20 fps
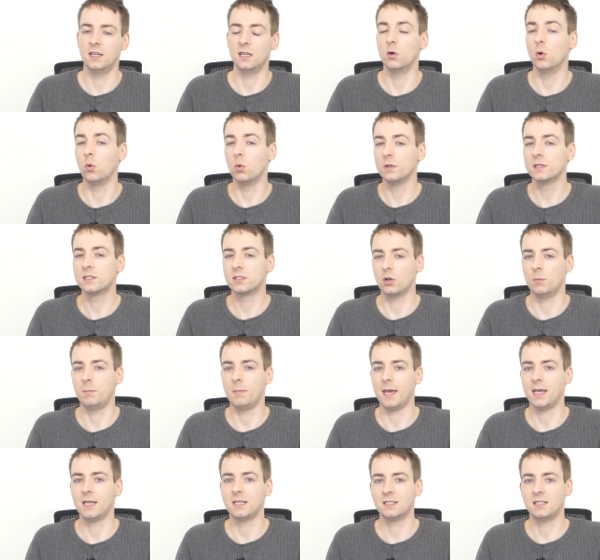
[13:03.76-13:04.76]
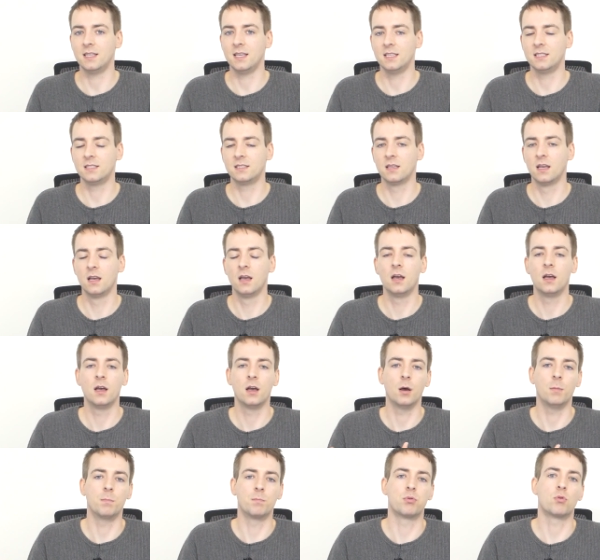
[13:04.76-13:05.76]
It also makes this
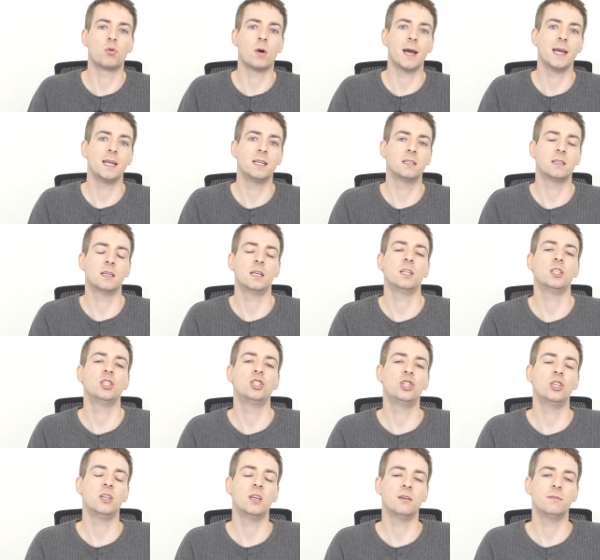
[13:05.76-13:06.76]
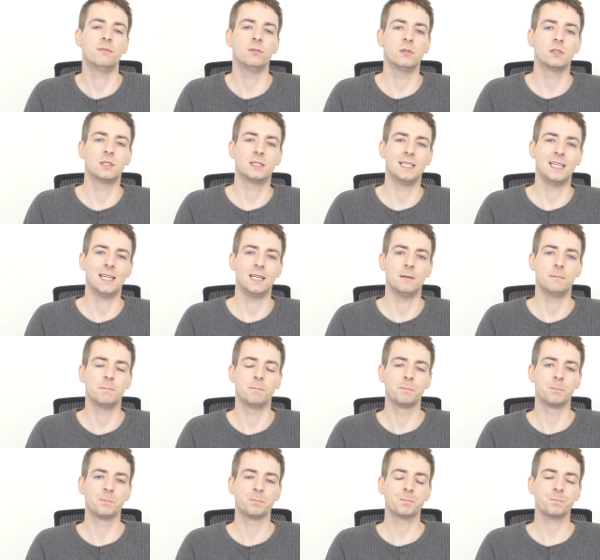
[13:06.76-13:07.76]
a bright and cheerful scene.
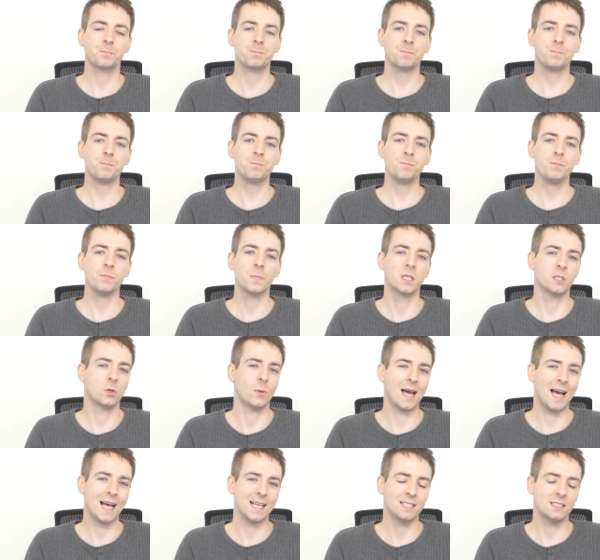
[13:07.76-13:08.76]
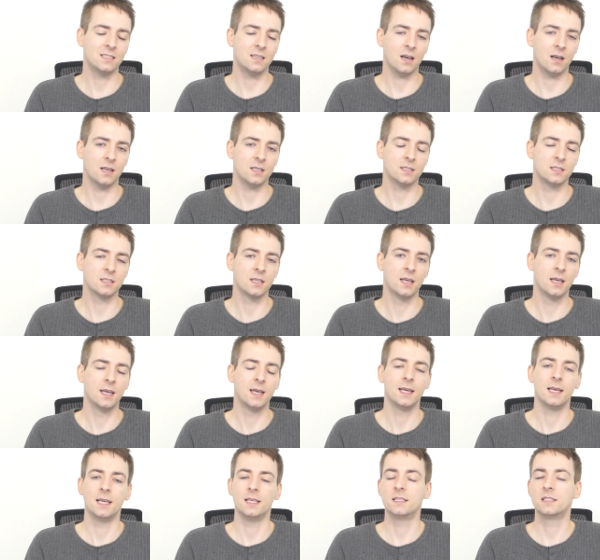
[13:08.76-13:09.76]
So as does
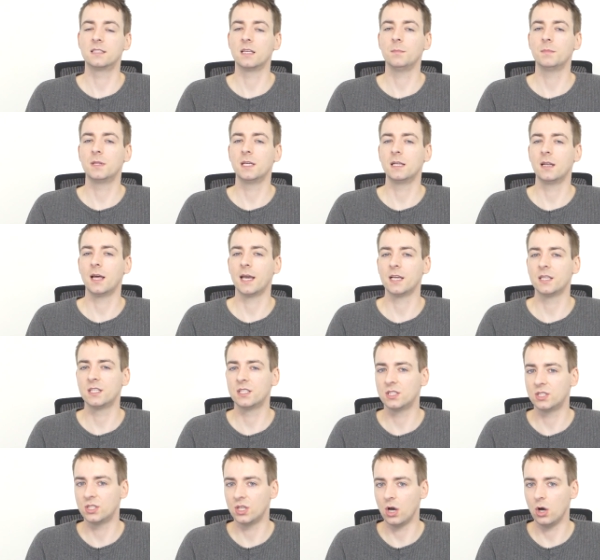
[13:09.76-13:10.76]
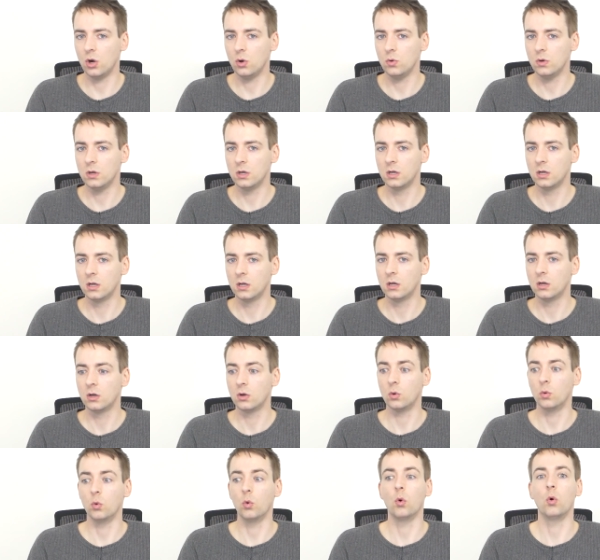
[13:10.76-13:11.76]
is something like so
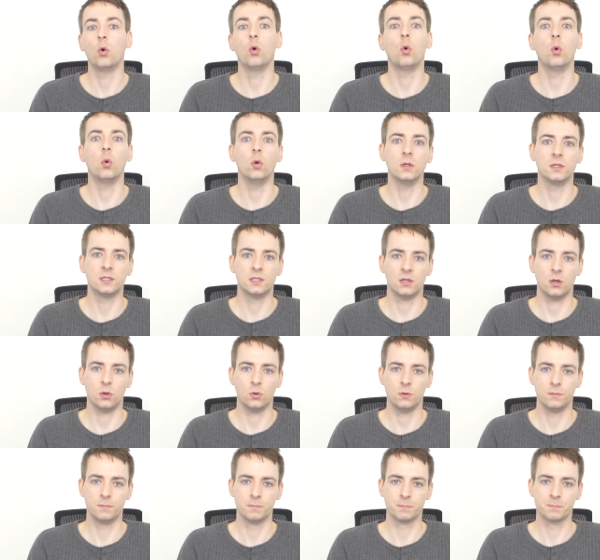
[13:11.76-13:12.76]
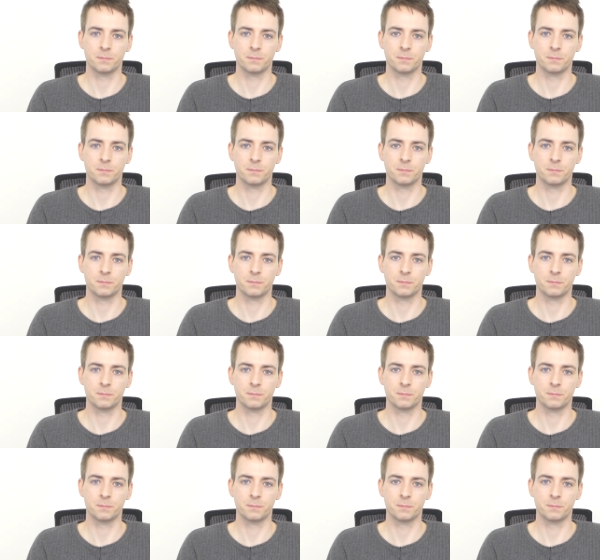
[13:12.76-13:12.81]
or also.